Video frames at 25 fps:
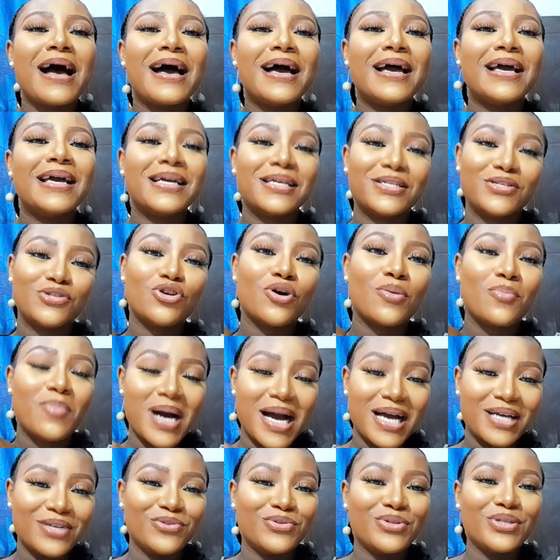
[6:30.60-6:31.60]
it's your
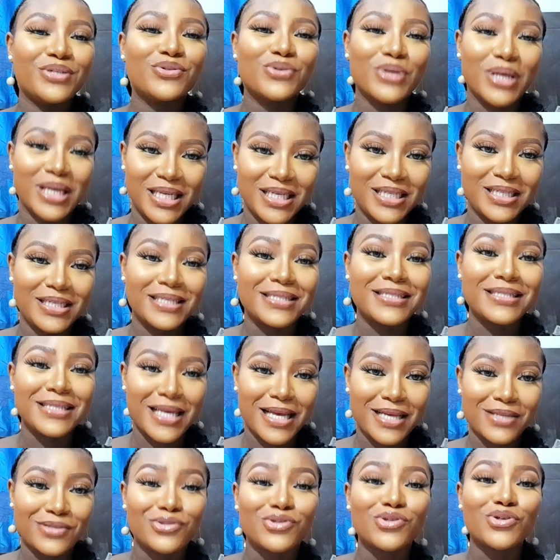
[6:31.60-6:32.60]
bag, you need to clean it.
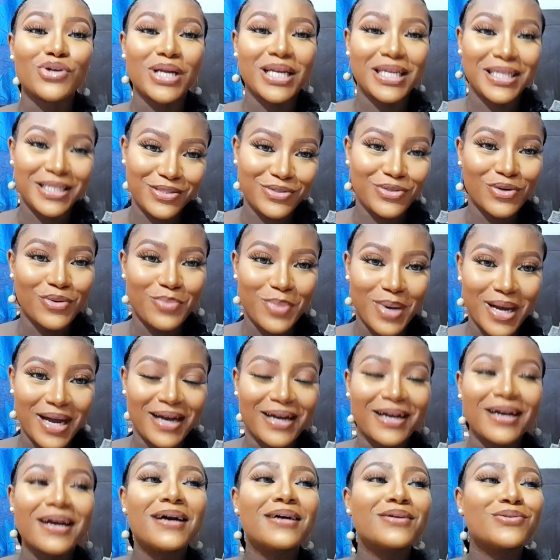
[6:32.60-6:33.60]
Yes, you clean your bag.
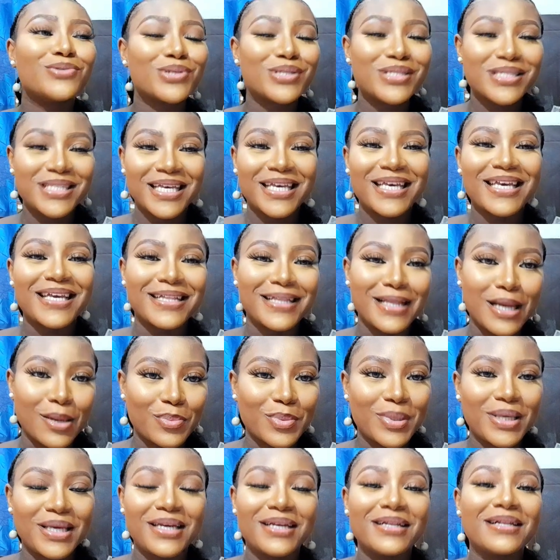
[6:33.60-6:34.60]
Just take a
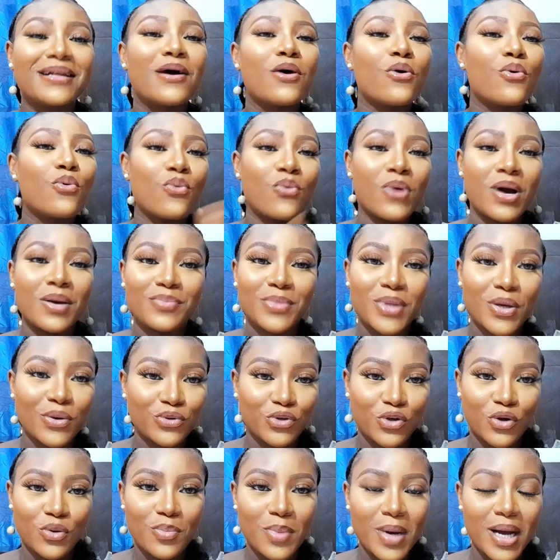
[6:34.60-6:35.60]
napkin, wipe down
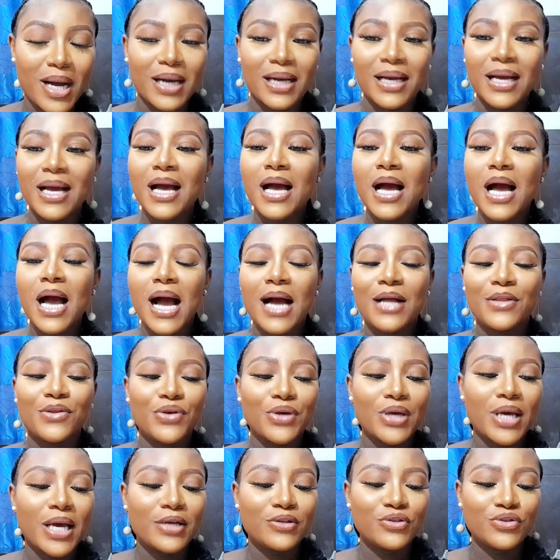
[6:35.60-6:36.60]
your bag, and you
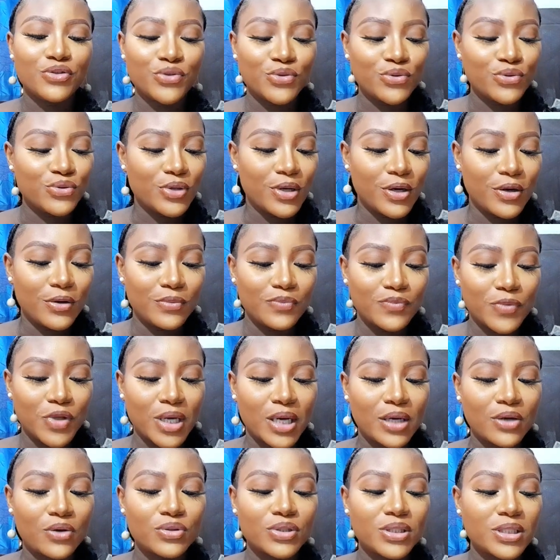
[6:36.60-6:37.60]
can do
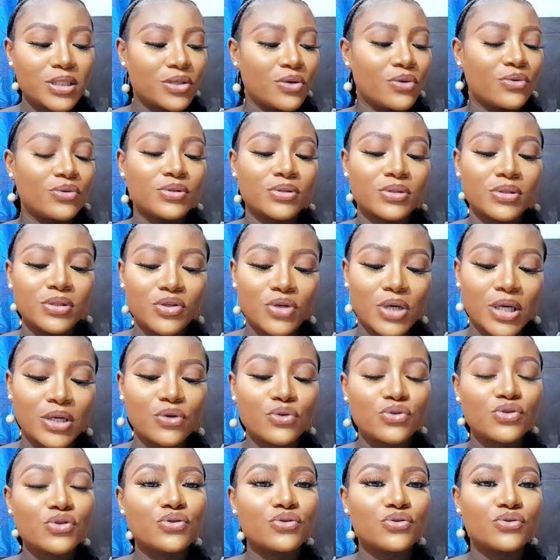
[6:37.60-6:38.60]
you can
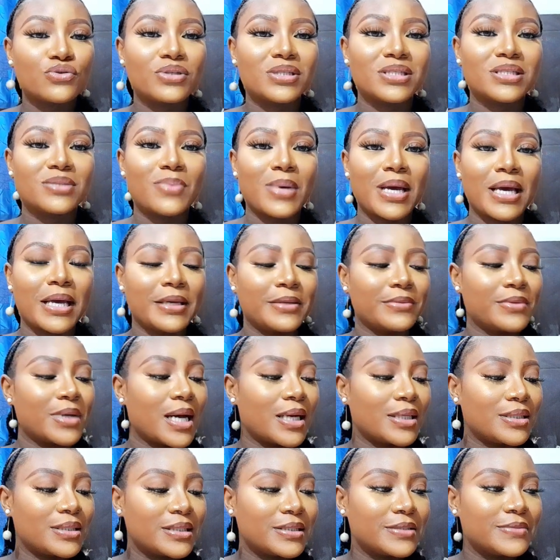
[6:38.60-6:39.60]
also do this by
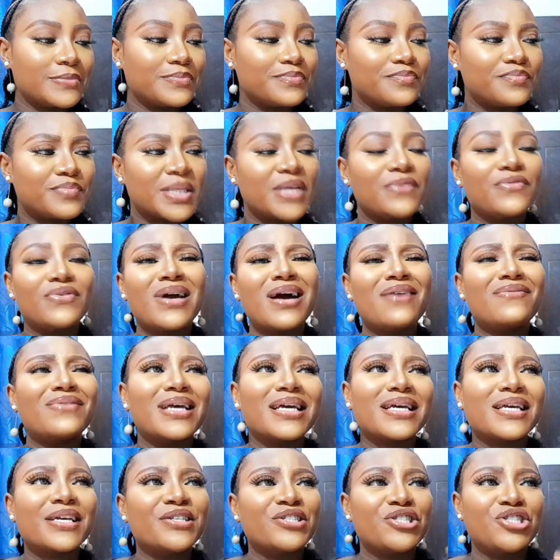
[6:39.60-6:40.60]
adding, if you have
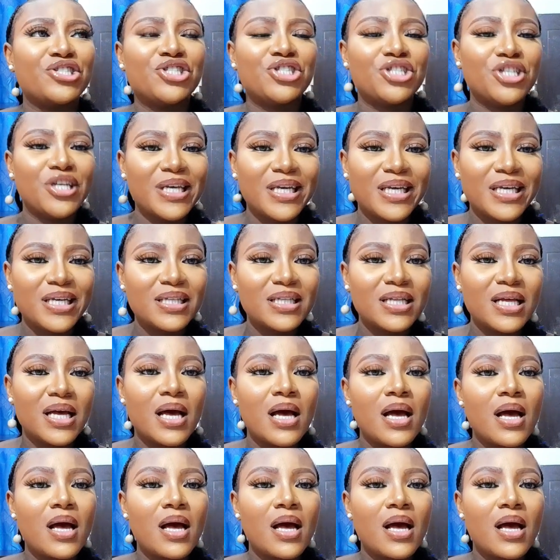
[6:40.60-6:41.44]
like a sheen,